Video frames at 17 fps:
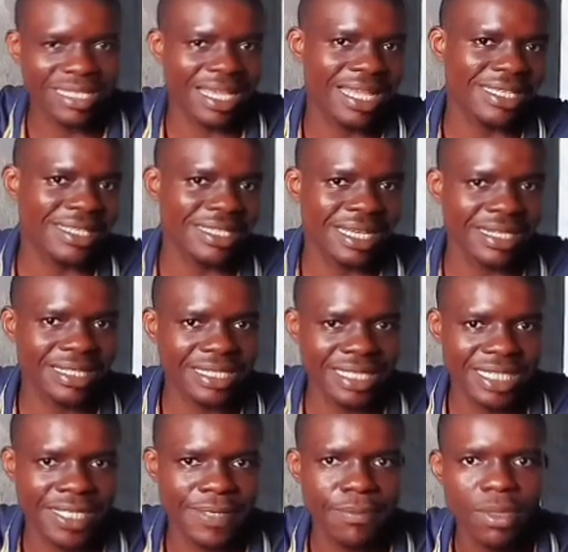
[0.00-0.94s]
the
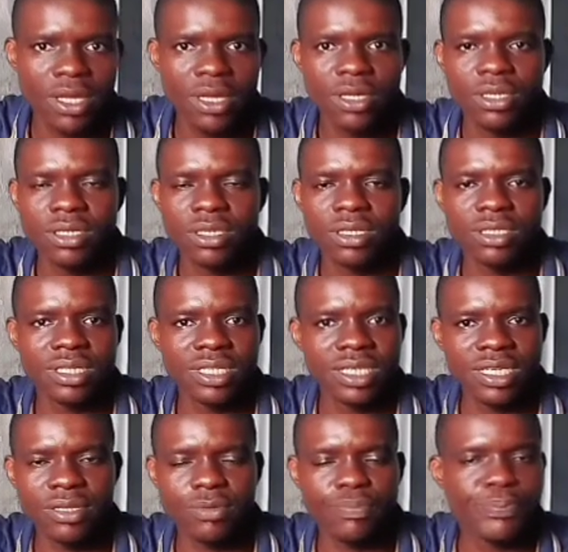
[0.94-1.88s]
SLT,
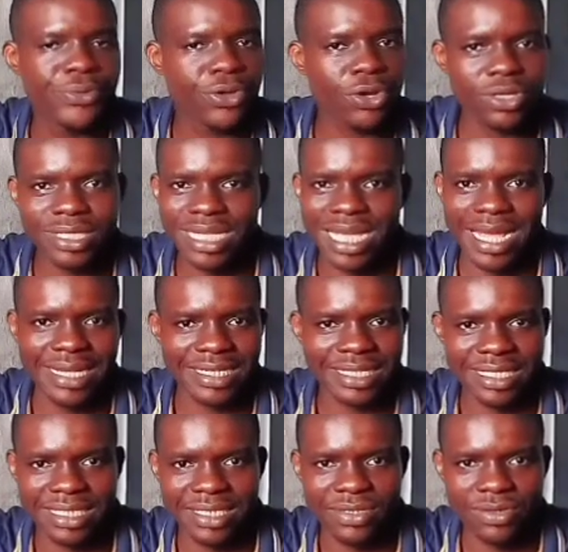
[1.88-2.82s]
the pure
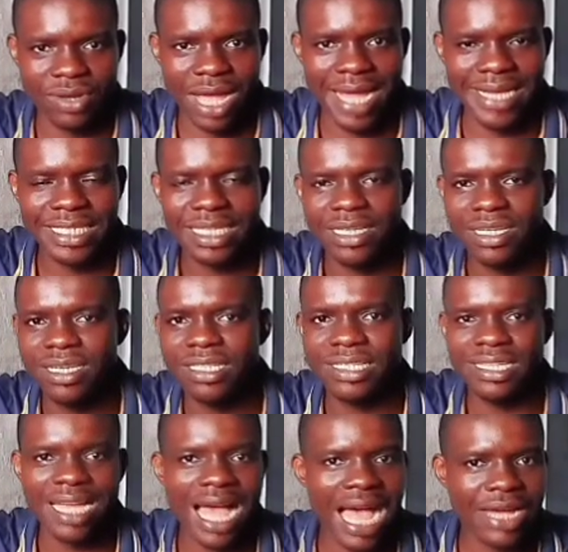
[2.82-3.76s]
sciences, right?
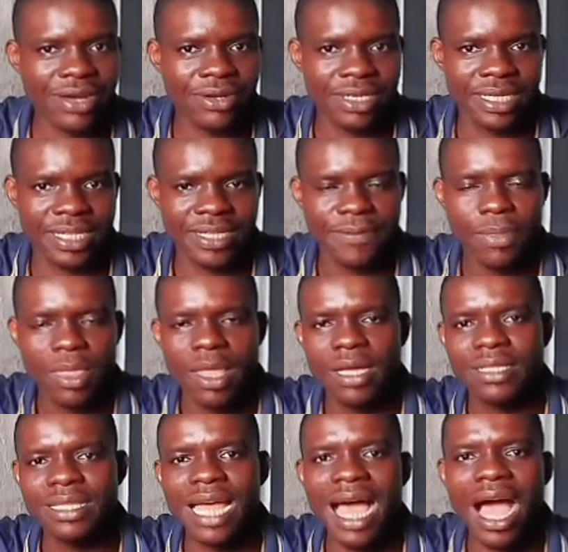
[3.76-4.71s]
The agric.
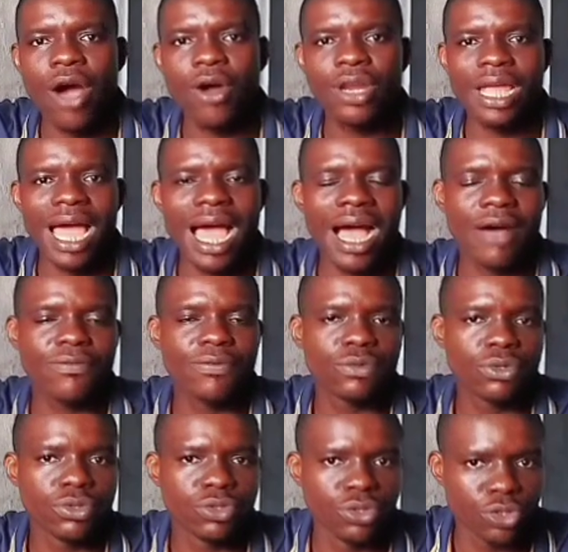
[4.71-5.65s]
Now I only have
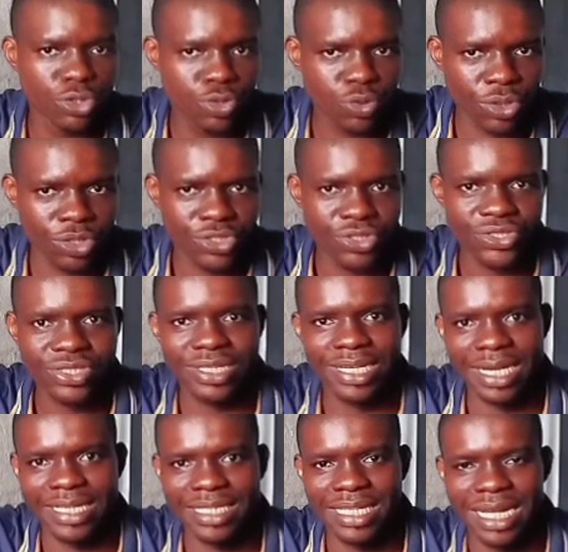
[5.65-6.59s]
those ones
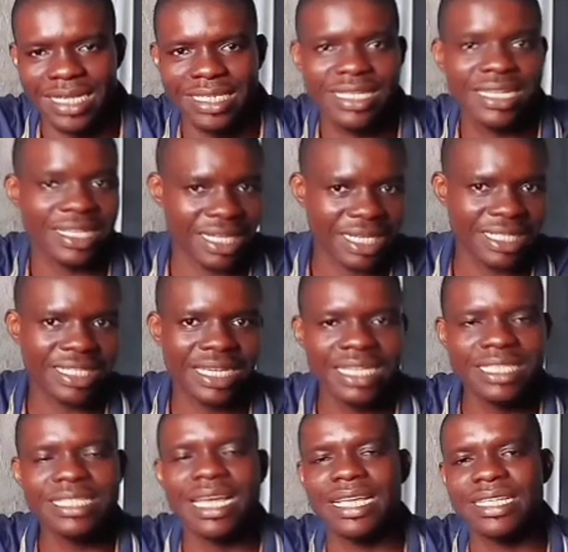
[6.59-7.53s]
ready now. Yeah,
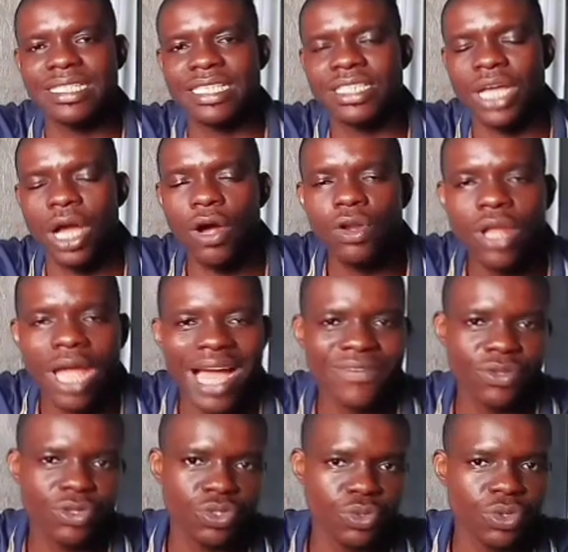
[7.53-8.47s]
the earth sciences. I only
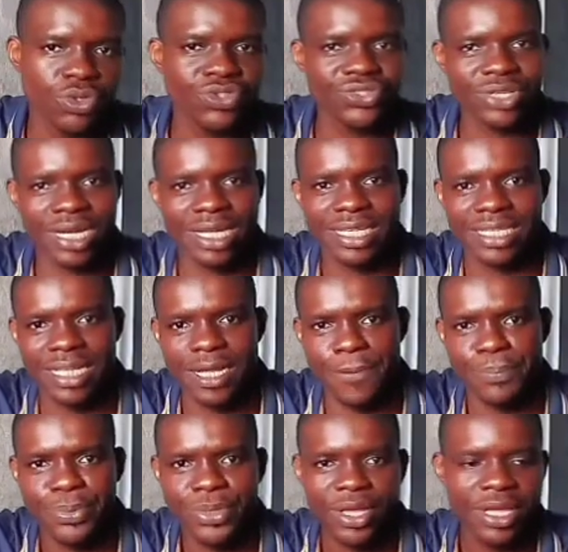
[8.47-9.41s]
have those ones ready
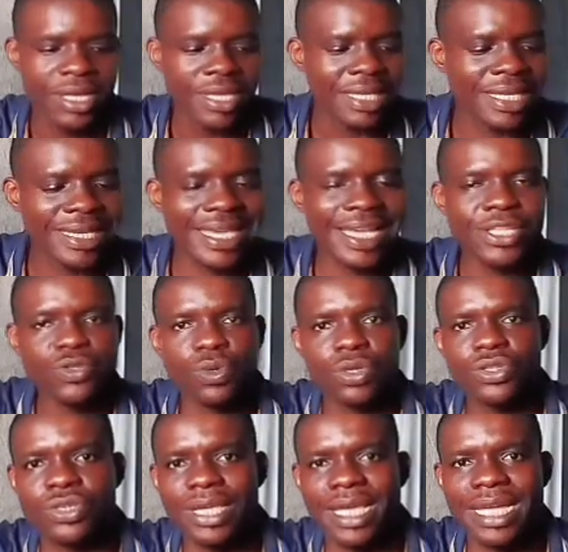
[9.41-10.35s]
now. In case you
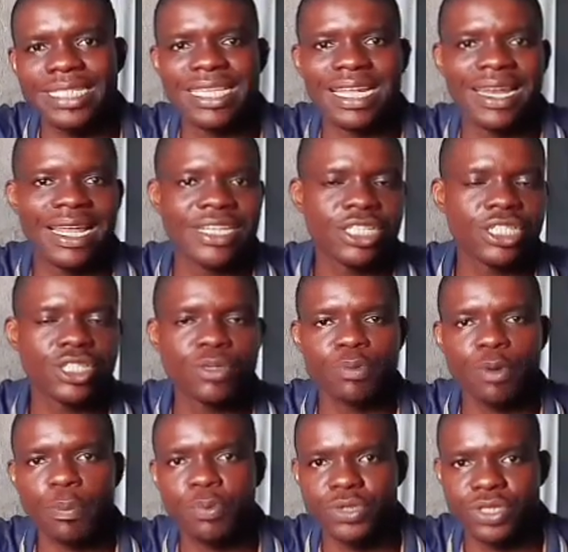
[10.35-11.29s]
want to get the legit
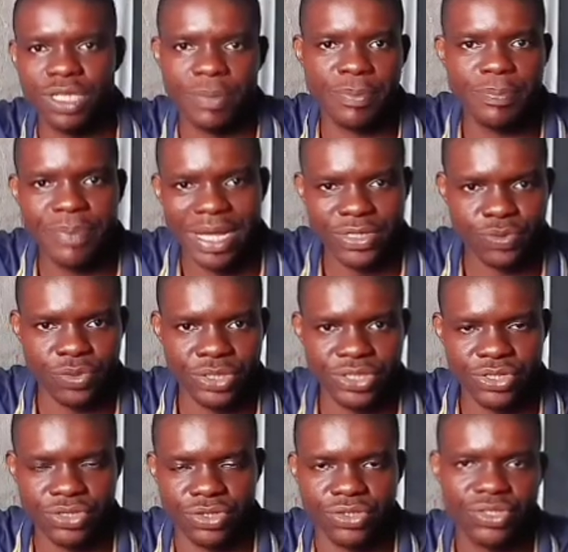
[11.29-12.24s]
UNIPORT Post UTME pass
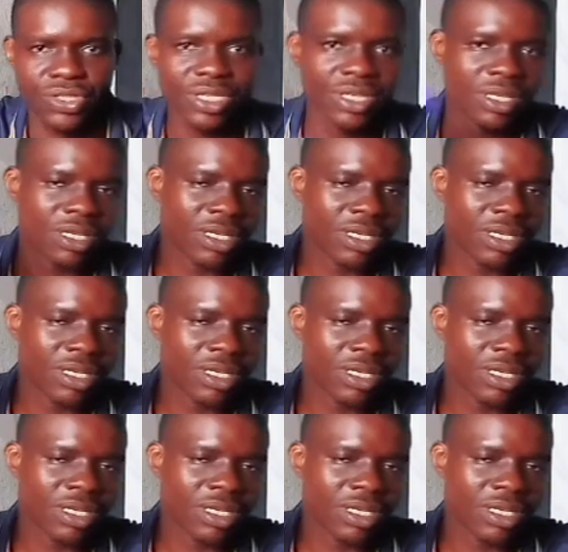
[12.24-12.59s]
question,